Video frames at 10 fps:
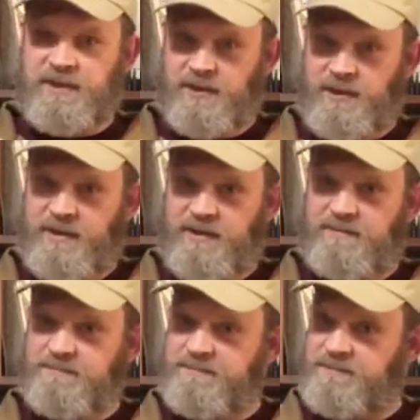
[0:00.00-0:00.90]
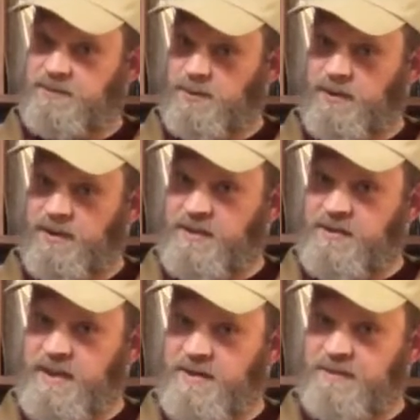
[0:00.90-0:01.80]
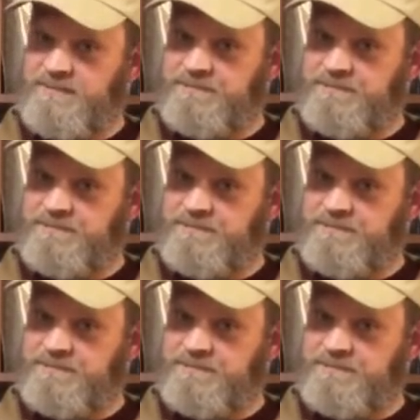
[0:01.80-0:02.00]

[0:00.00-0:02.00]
a lawyer, or an undertaker.